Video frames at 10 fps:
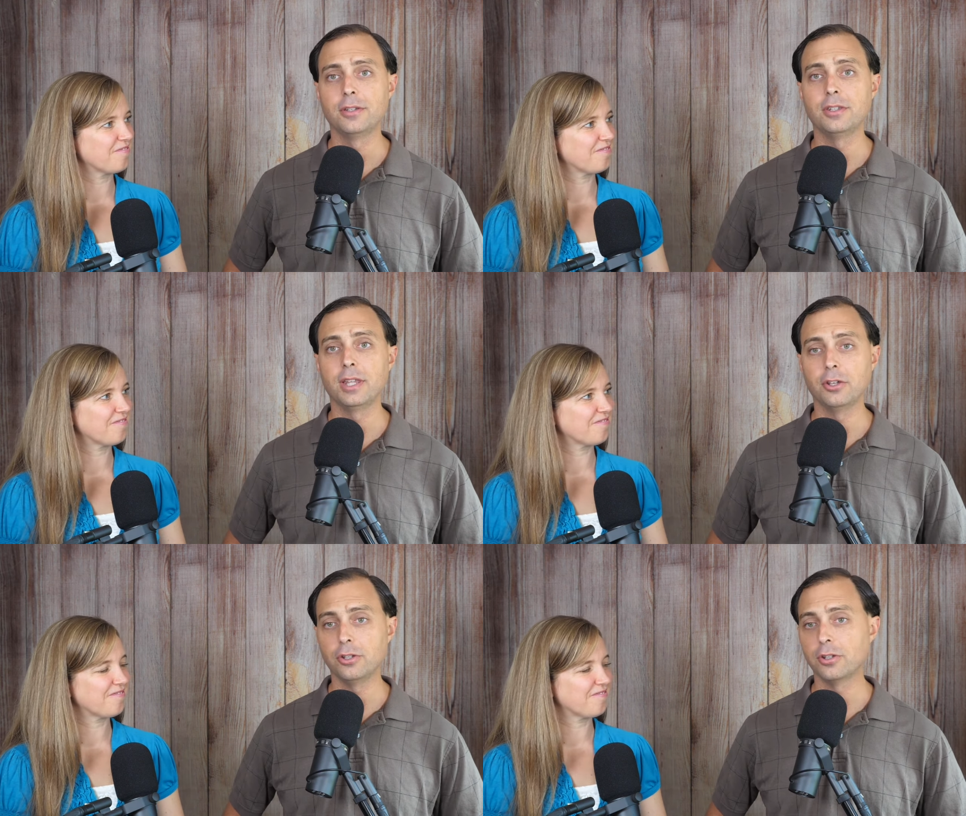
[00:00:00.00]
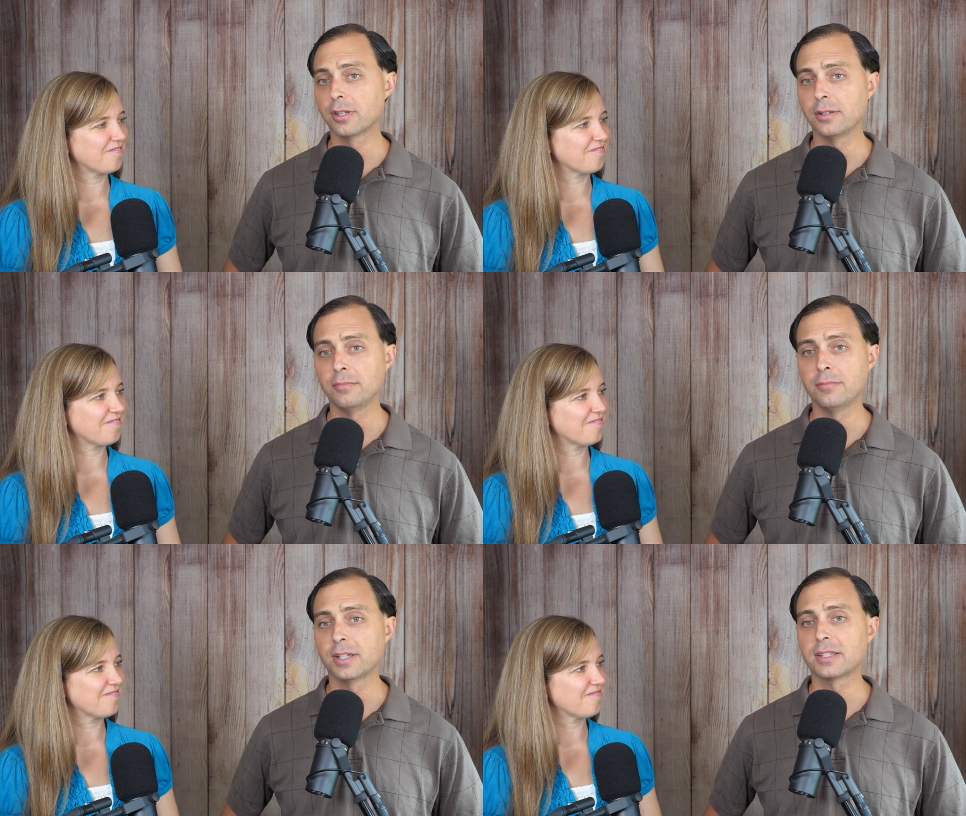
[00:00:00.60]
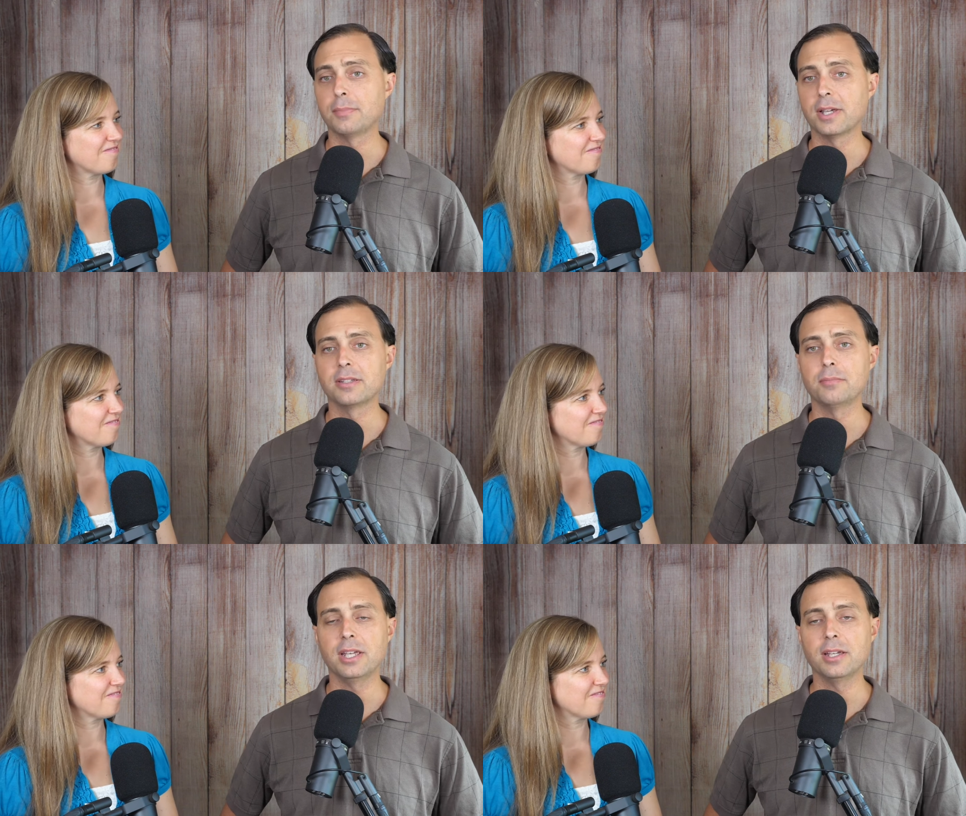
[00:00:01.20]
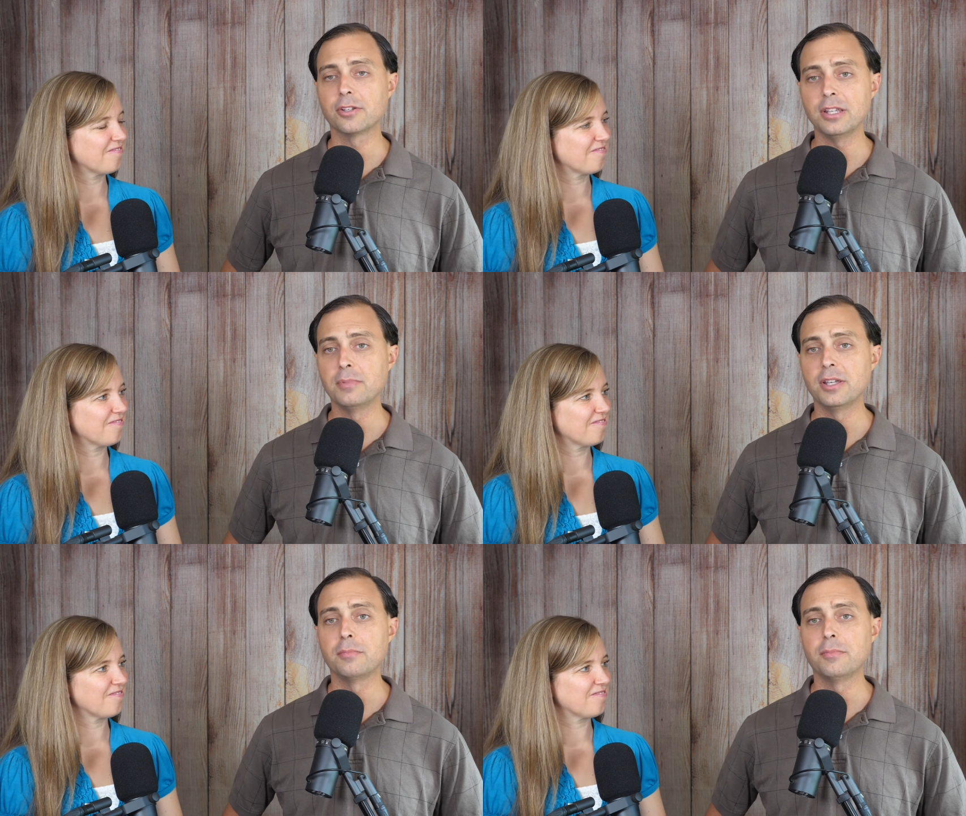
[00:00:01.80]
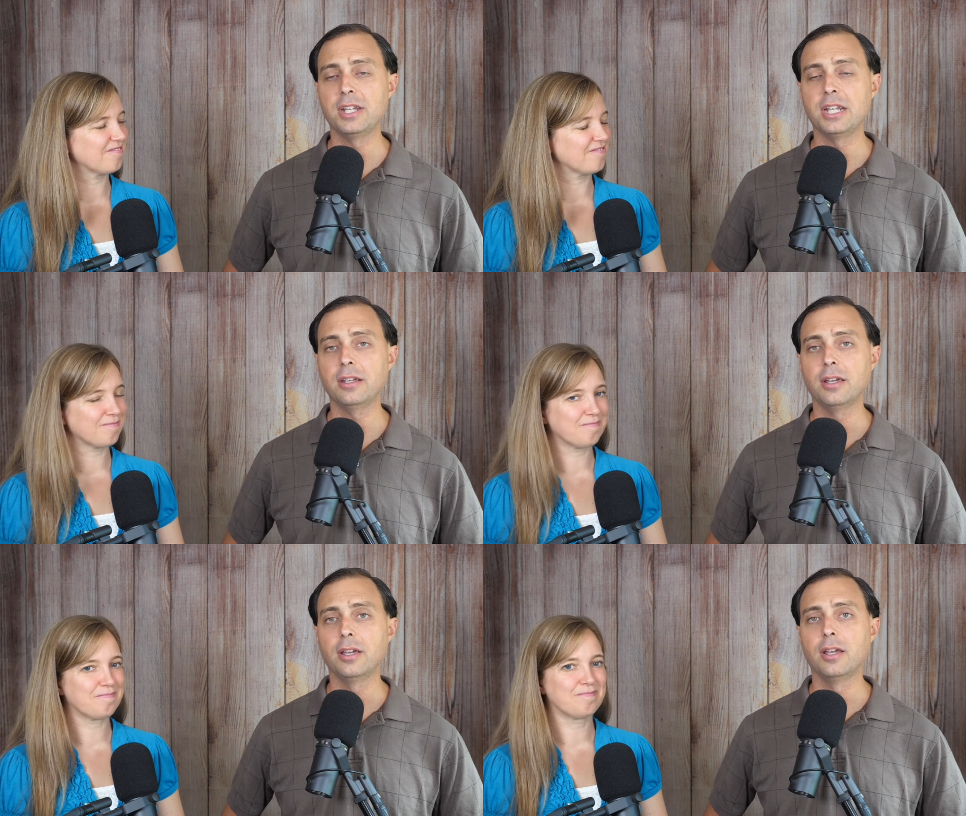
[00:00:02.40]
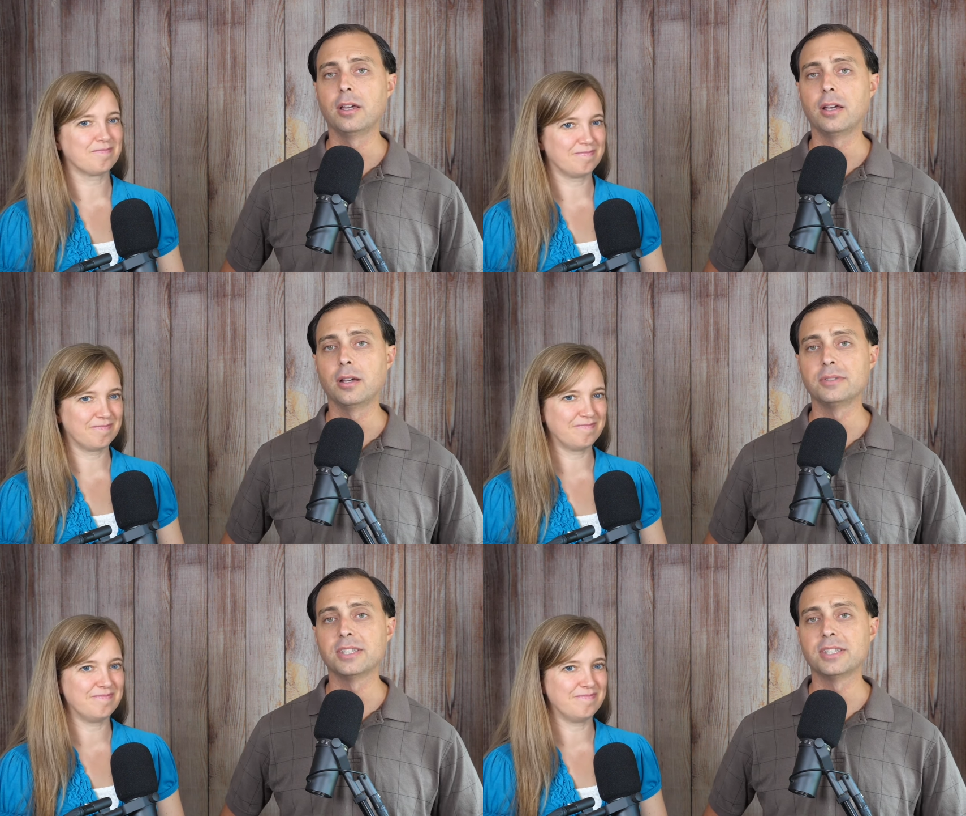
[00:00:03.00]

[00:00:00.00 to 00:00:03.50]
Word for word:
Speaker 1: They, you can expect to pay a good bit of money, uh, hmm.